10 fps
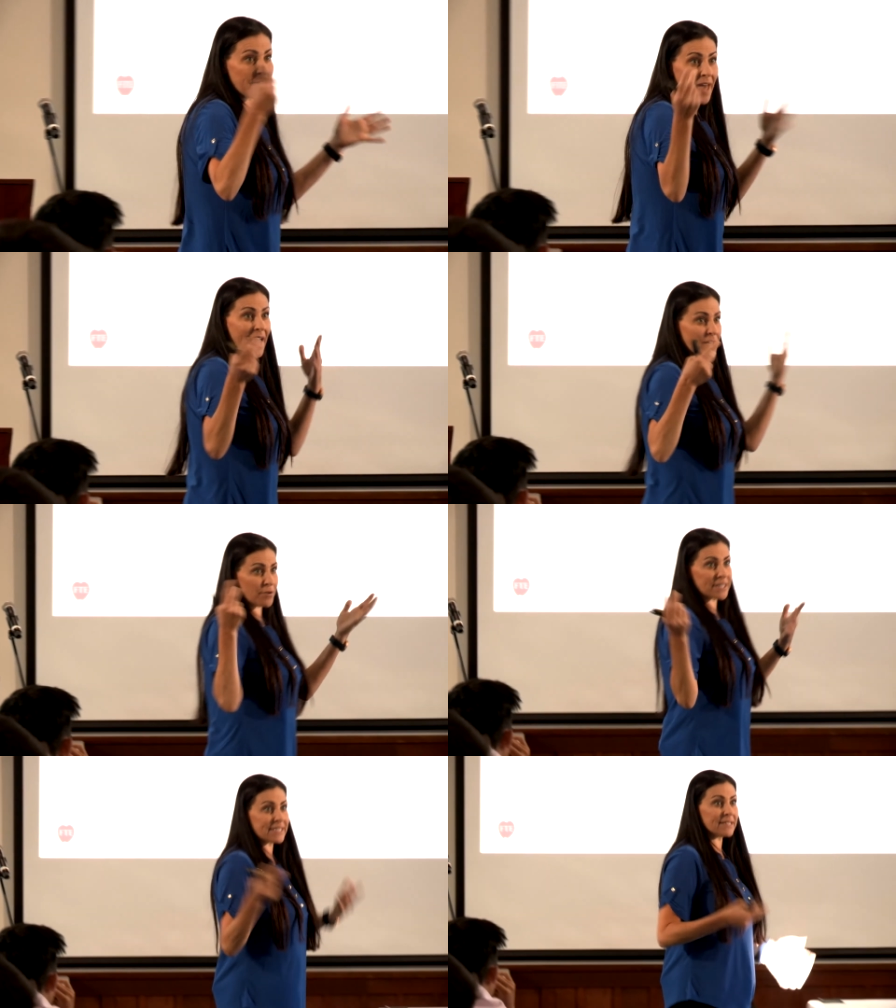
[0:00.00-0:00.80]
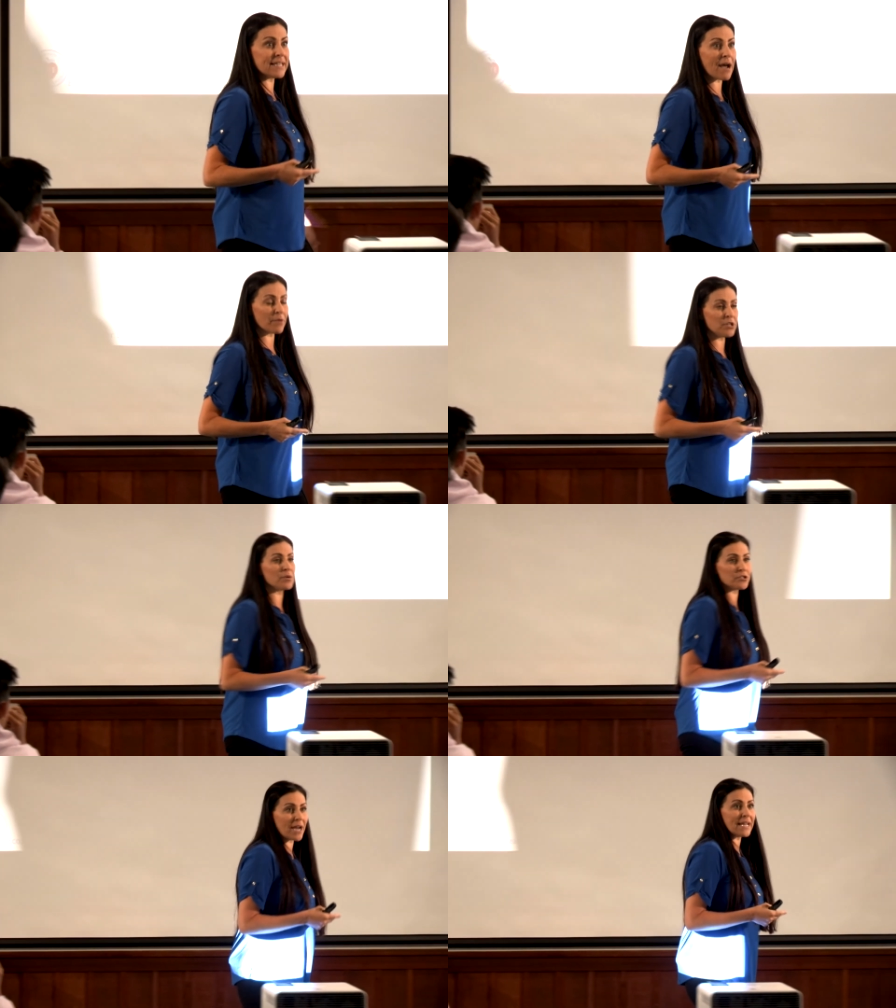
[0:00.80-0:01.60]
that, you could sense that when you were
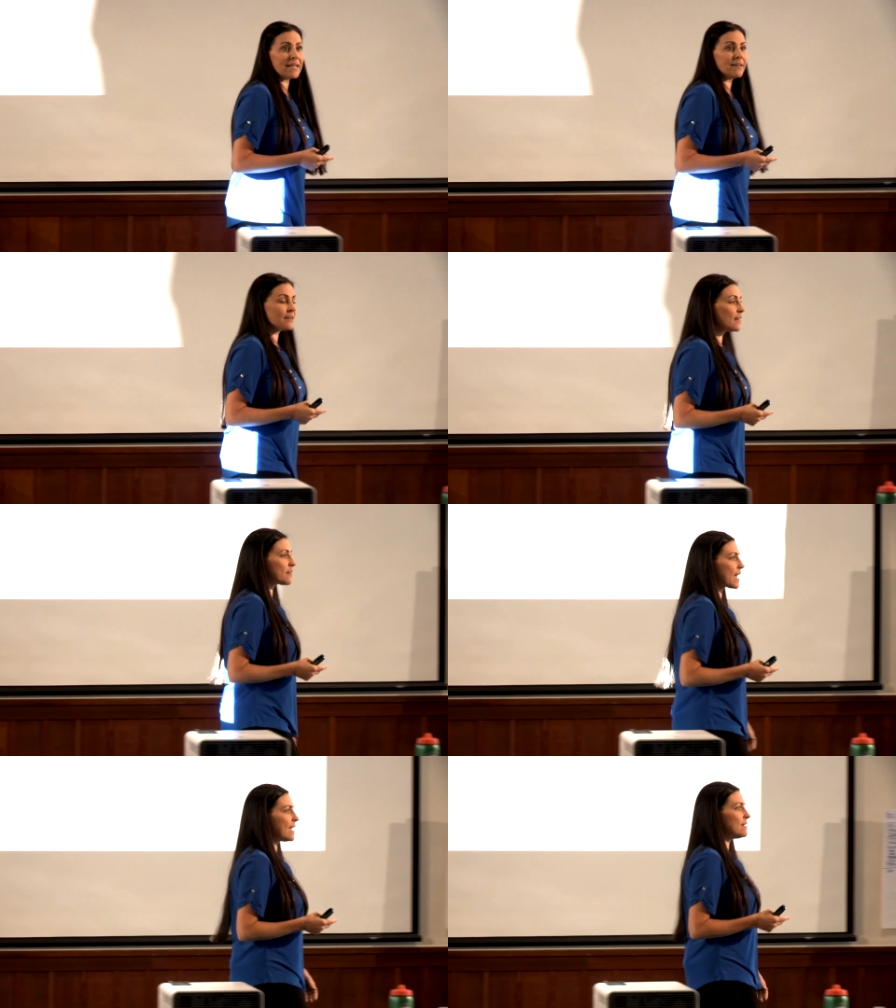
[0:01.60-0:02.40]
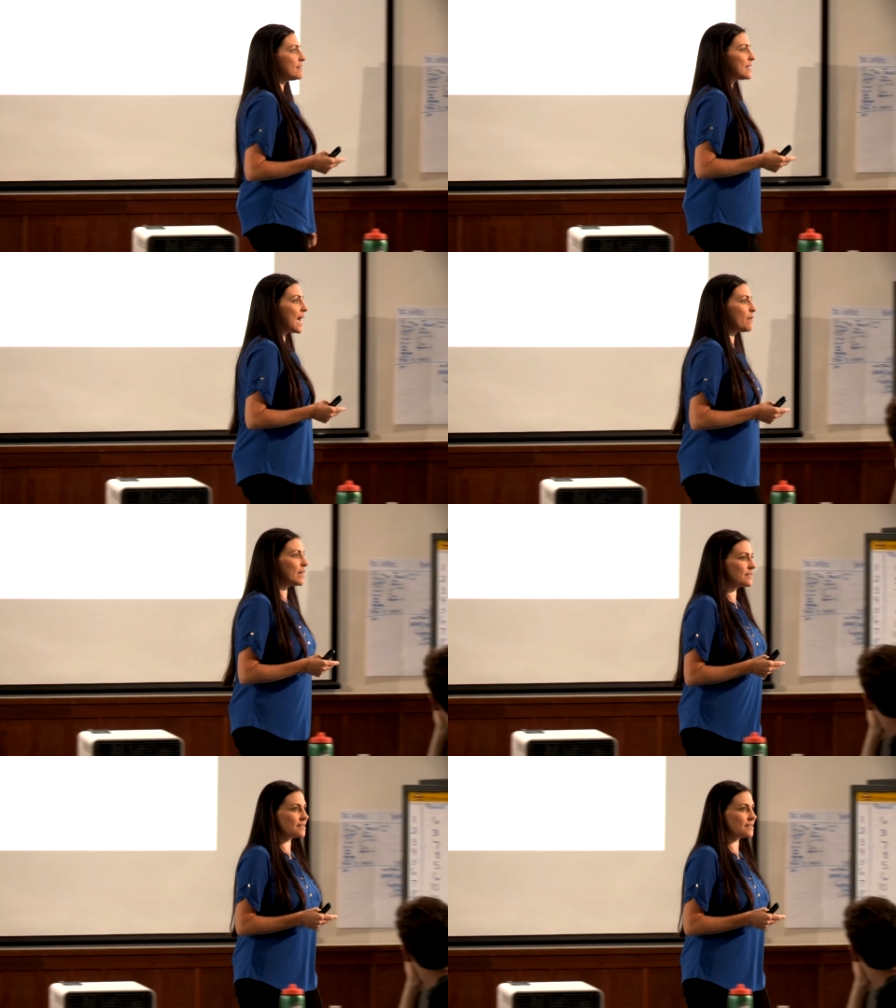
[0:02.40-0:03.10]
trading? Okay, how else?